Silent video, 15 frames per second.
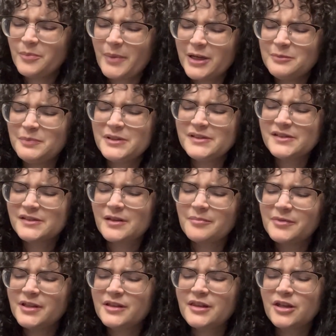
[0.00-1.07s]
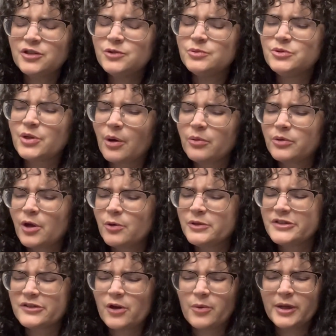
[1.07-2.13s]
might be something that you don't know
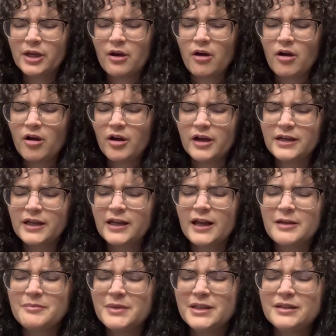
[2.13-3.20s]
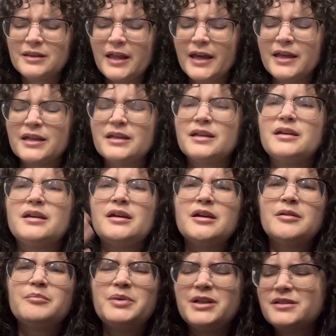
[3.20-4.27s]
is going on. And I mean like
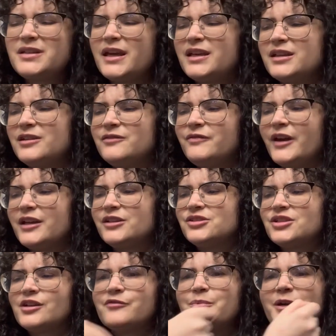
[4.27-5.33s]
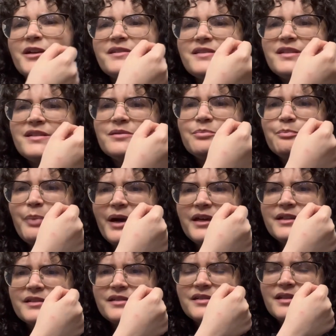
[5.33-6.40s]
being taken advantage of, because these
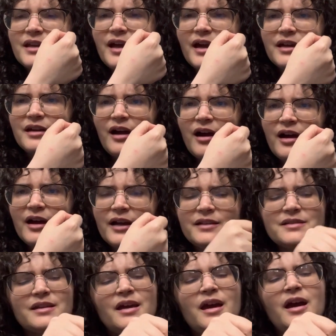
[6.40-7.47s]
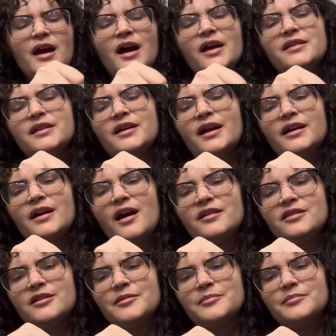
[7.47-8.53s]
bites that I got, I think I
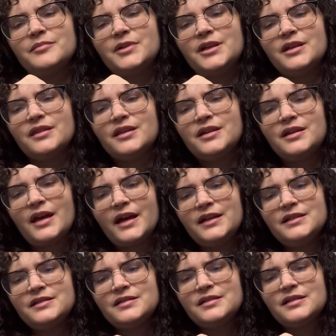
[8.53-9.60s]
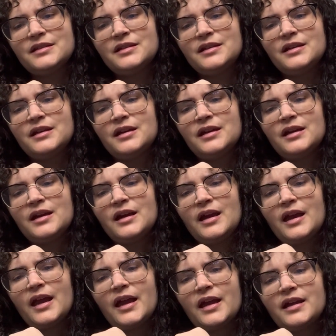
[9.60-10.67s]
got them in the night,
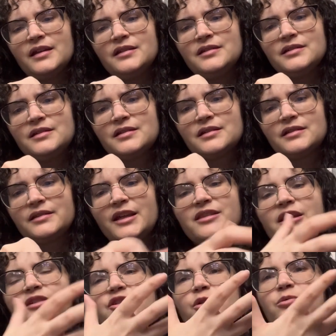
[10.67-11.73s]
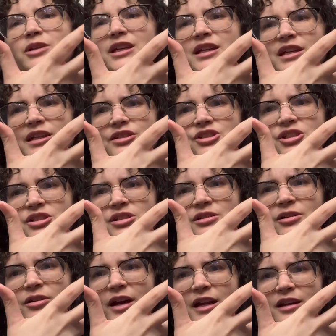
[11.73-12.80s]
and like they don't itch
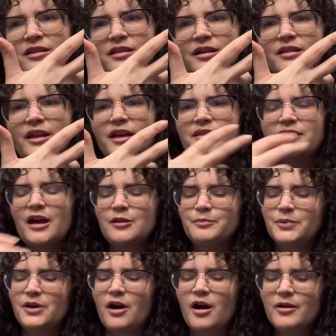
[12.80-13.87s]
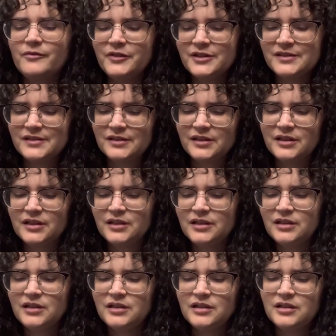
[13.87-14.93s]
or anything like that. But
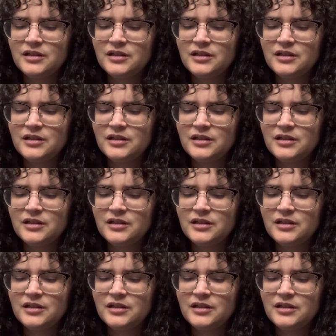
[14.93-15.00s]
obviously